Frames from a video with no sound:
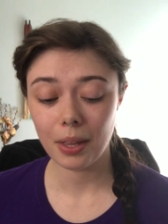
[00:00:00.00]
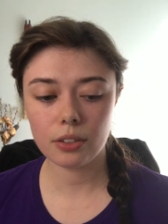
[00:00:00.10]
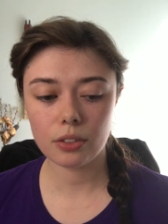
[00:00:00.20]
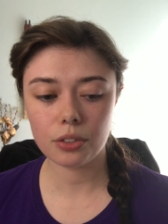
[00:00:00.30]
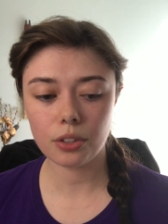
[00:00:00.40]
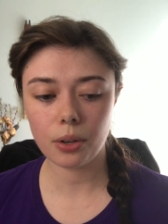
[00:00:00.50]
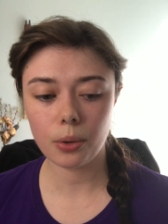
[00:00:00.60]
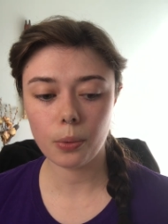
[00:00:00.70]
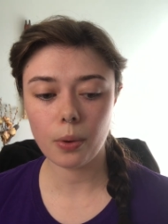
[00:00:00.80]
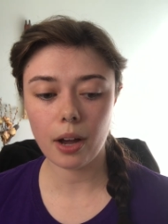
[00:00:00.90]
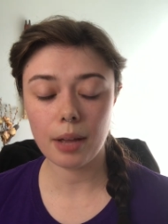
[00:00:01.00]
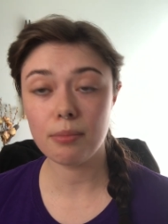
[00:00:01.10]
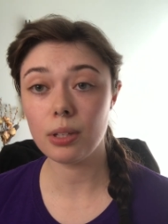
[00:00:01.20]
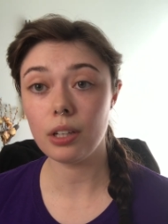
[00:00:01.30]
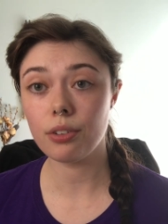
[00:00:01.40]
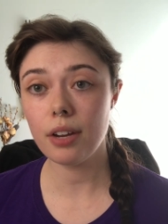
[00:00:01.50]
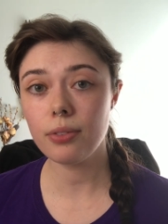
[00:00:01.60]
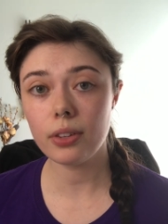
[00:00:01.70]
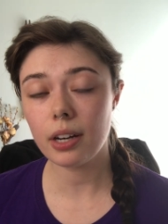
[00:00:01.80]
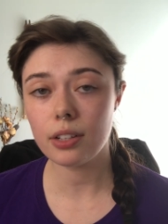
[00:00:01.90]
So I'm really
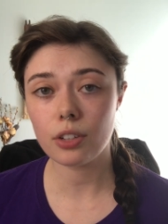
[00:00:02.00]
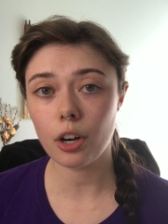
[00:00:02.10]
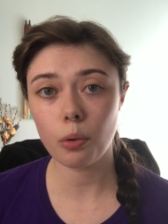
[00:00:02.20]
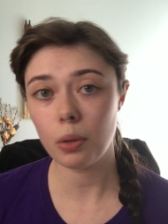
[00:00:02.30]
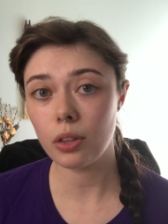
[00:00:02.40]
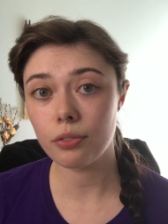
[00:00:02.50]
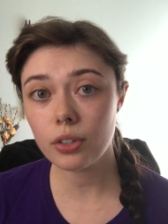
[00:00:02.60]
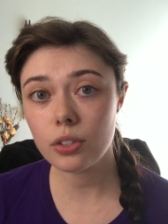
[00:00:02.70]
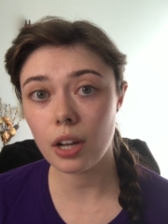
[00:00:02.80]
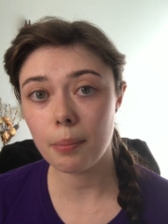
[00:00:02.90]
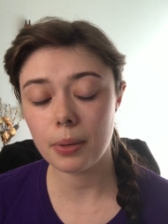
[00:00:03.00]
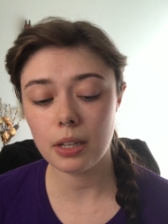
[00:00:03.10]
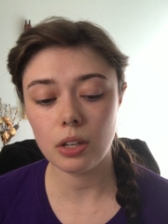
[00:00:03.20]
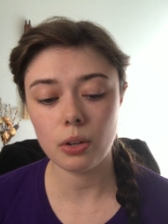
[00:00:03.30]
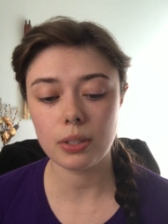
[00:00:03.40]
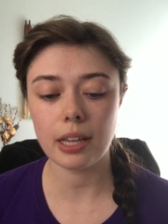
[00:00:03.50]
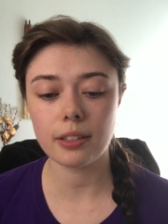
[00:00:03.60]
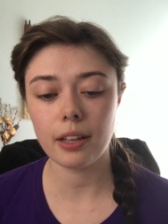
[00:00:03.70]
grateful that I started with the first company, you know,